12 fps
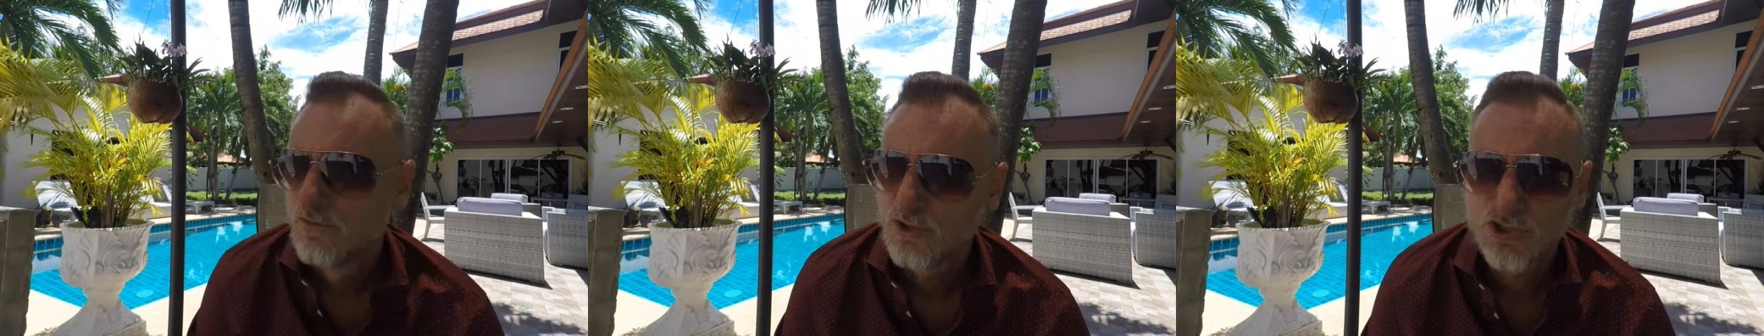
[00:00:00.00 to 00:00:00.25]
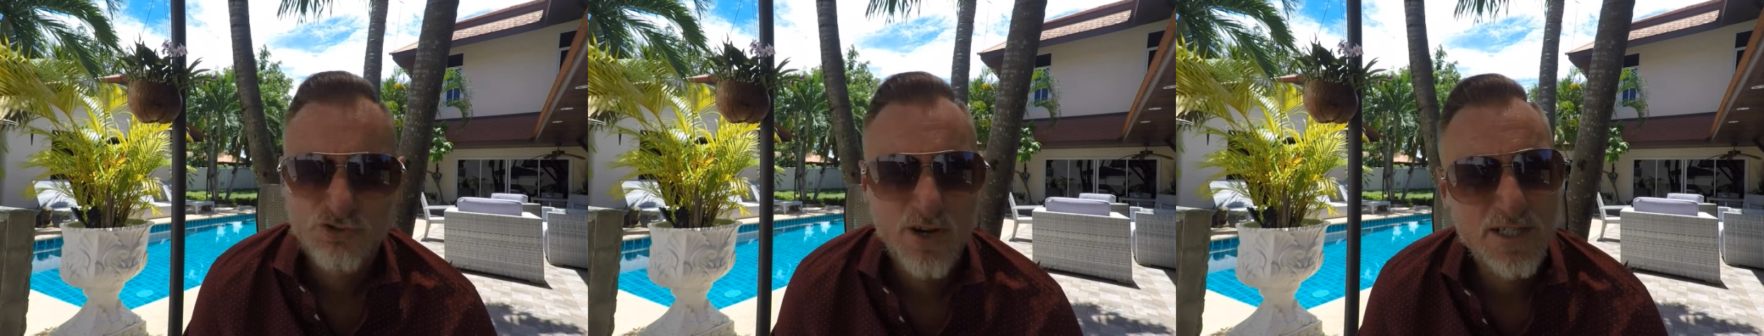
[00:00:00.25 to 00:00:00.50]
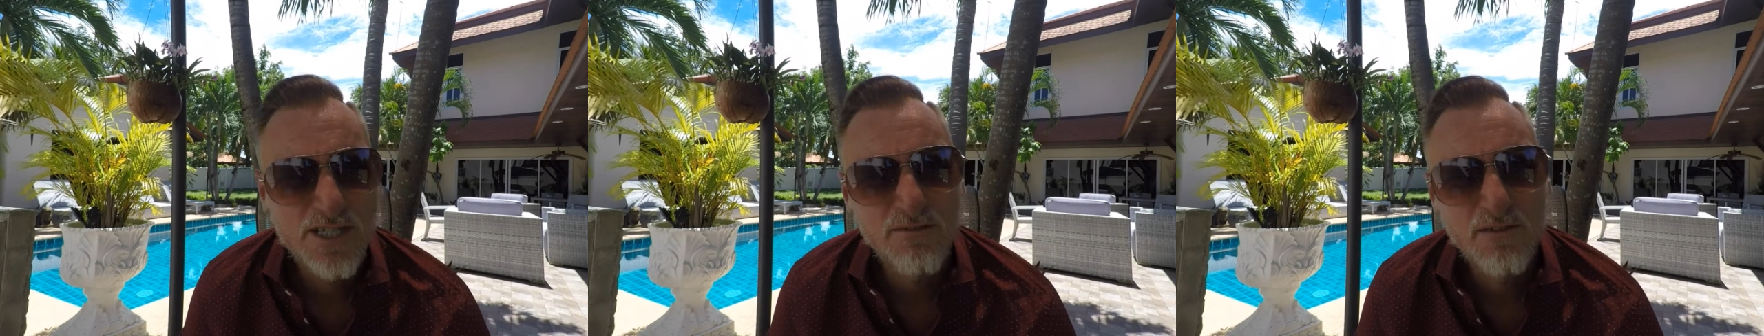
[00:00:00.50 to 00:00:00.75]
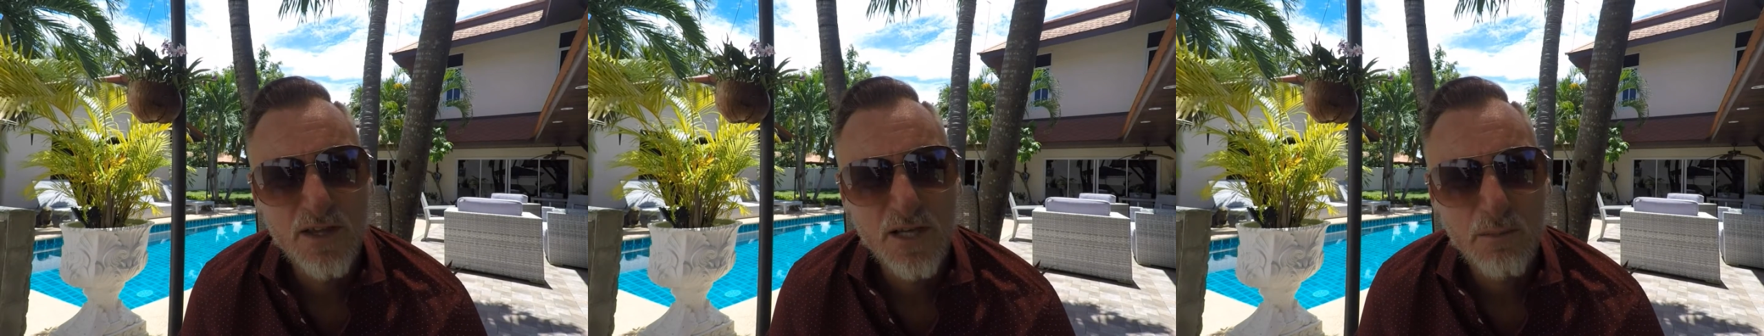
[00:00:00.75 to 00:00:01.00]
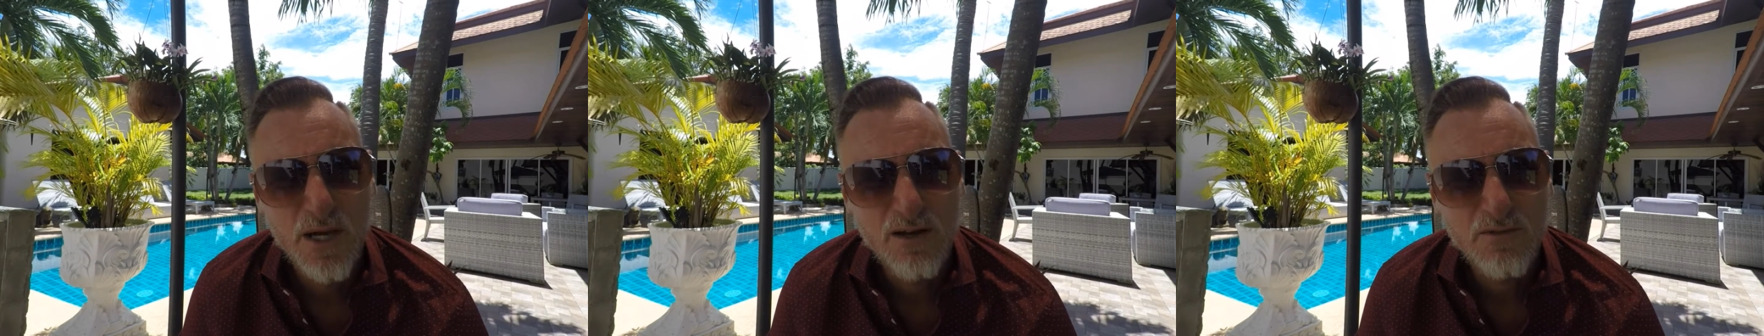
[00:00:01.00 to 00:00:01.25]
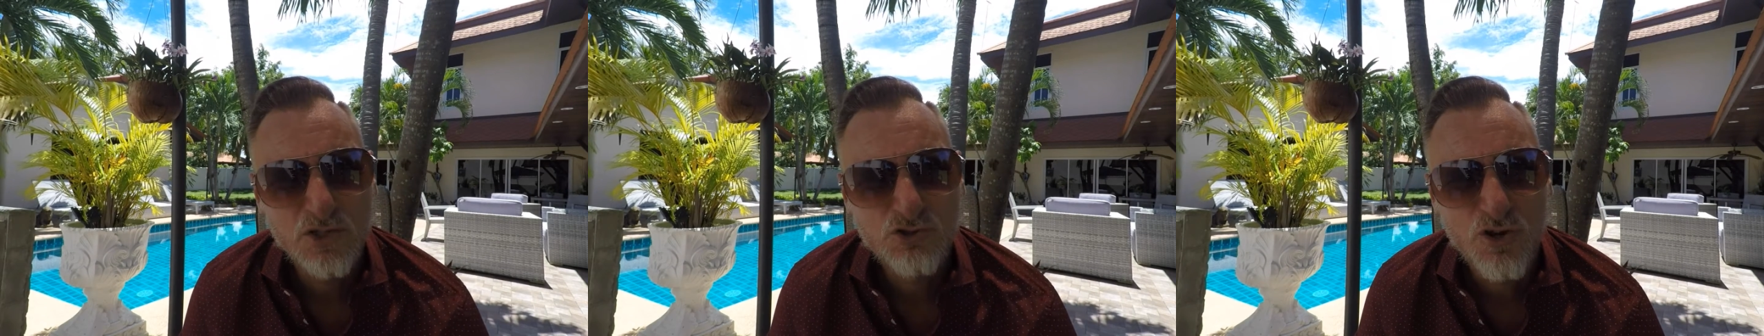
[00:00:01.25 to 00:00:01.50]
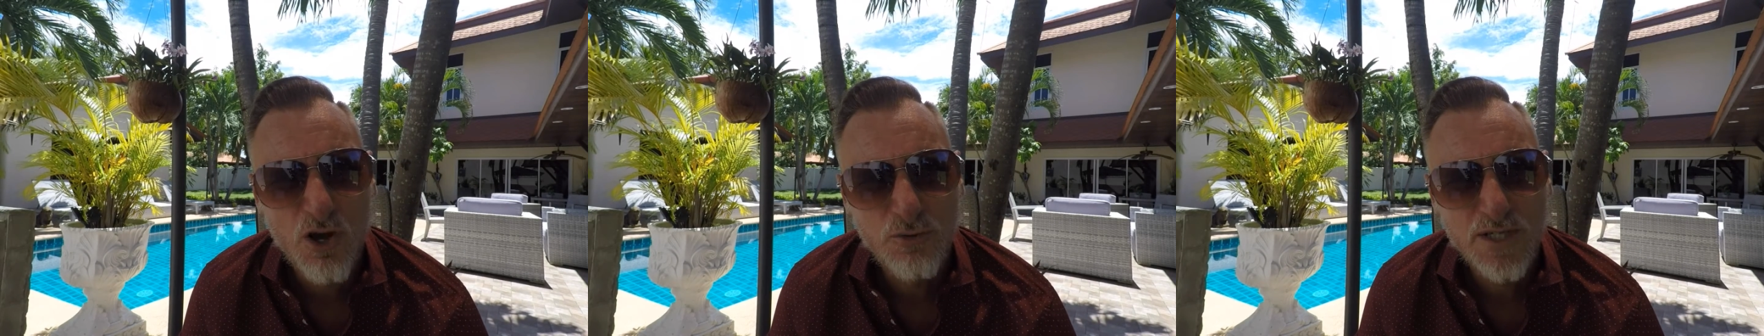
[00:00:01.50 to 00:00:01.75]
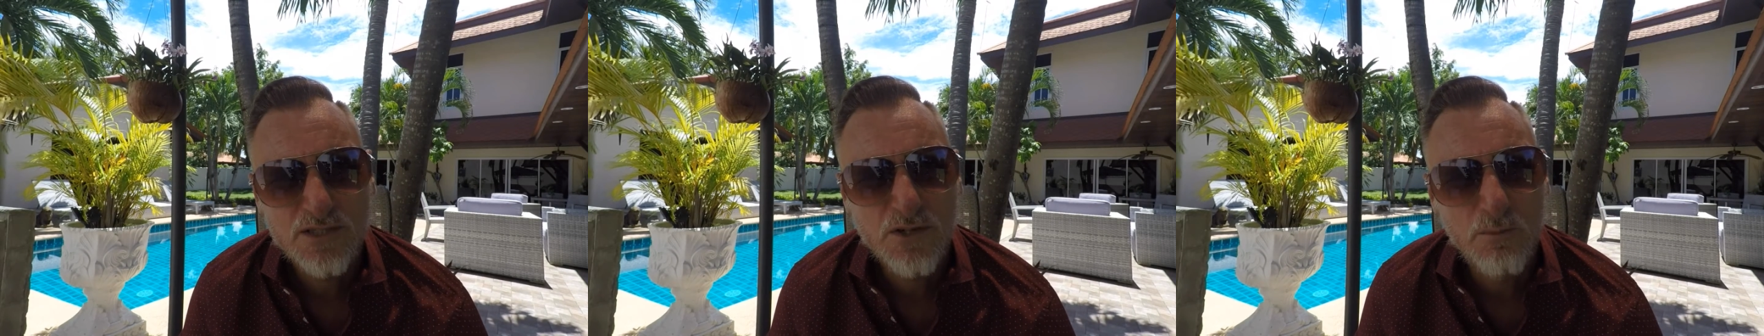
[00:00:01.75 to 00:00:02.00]
frustrating thing about this
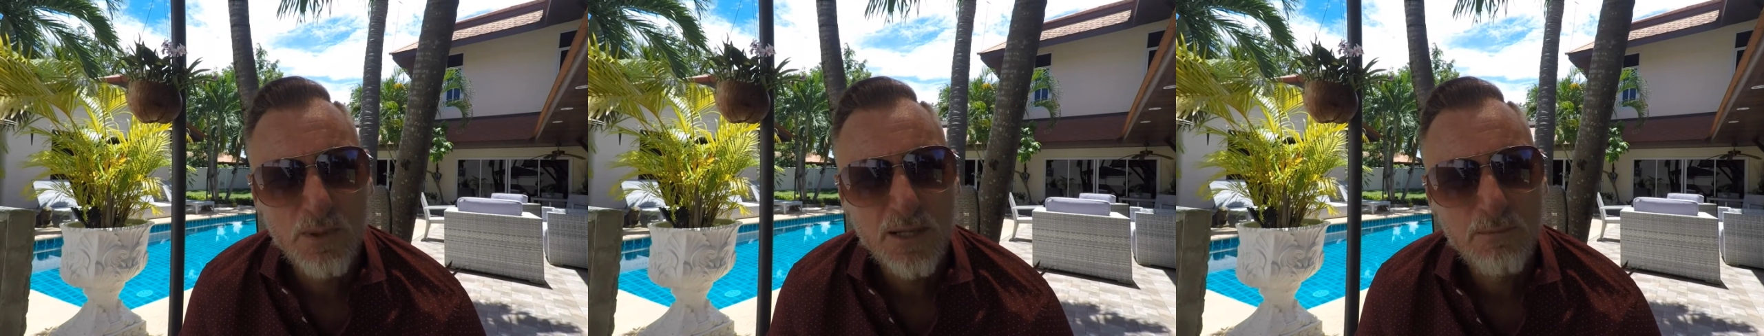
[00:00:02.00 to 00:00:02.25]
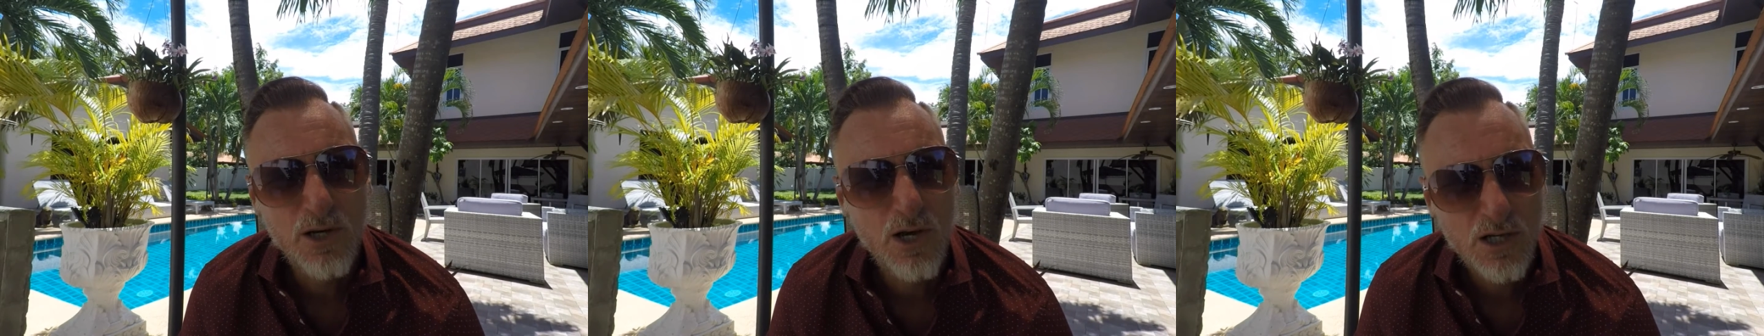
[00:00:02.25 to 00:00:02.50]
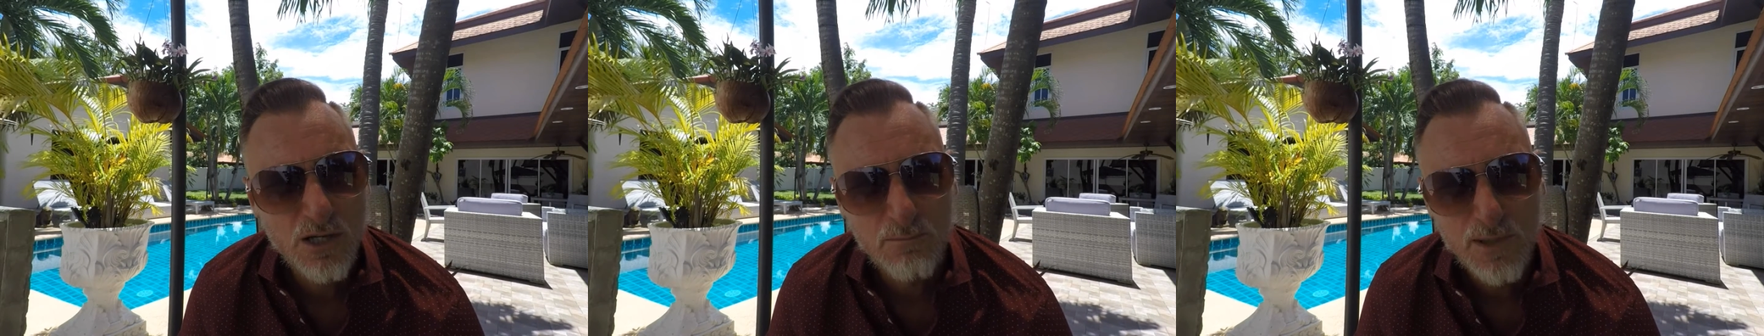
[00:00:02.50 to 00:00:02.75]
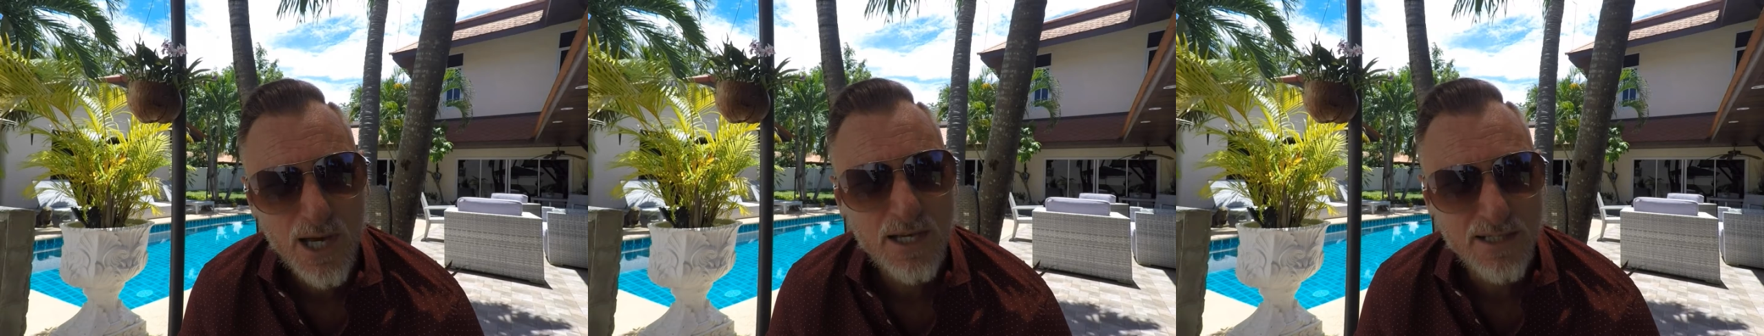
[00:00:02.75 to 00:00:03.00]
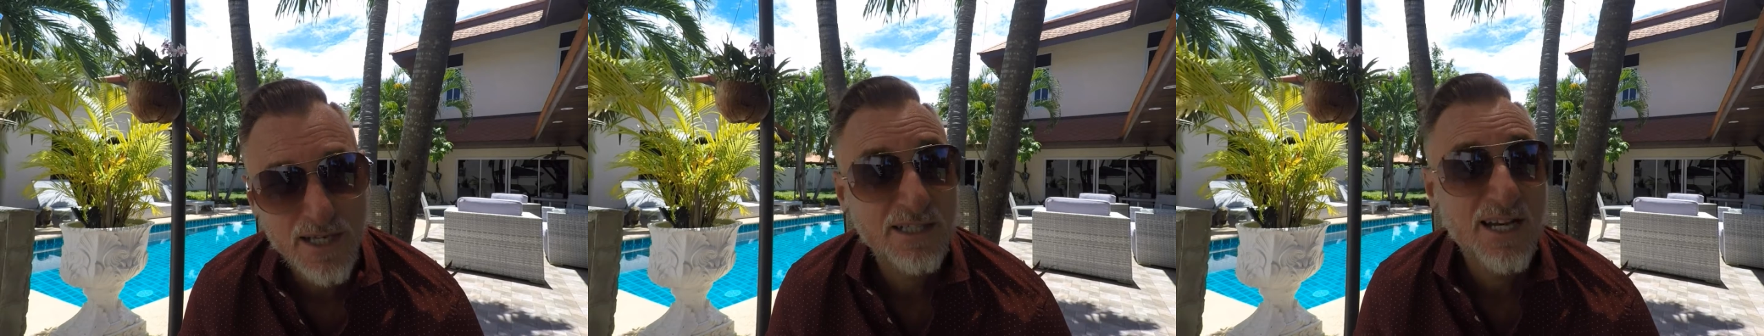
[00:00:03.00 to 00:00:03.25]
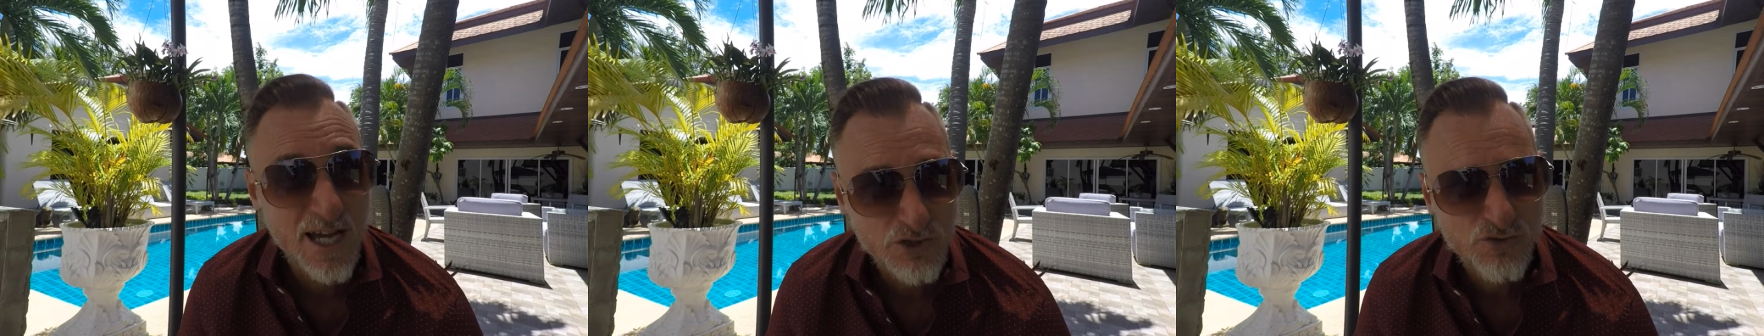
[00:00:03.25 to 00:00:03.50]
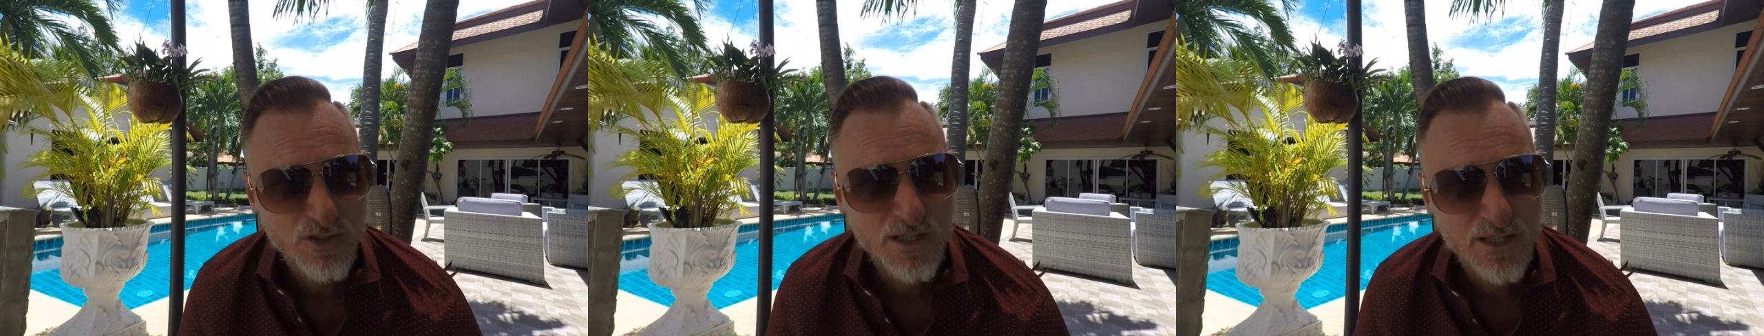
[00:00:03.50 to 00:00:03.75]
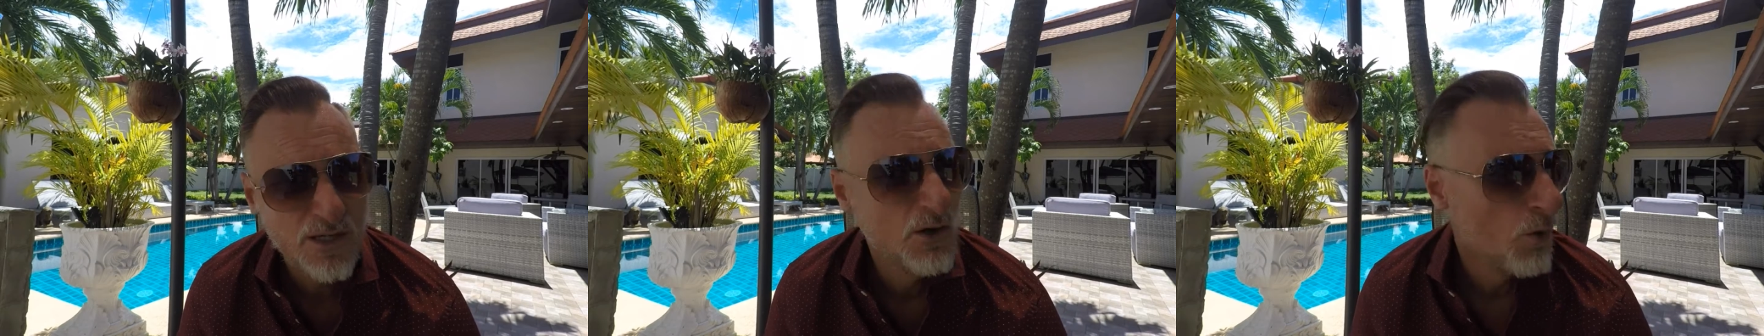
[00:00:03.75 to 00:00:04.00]
drone is that people are complaining
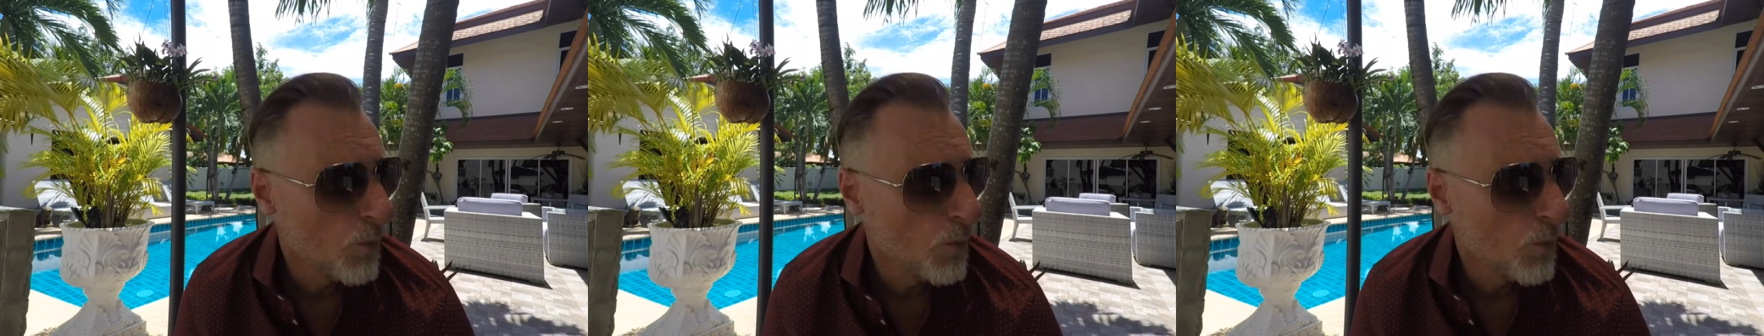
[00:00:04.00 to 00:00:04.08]
naturally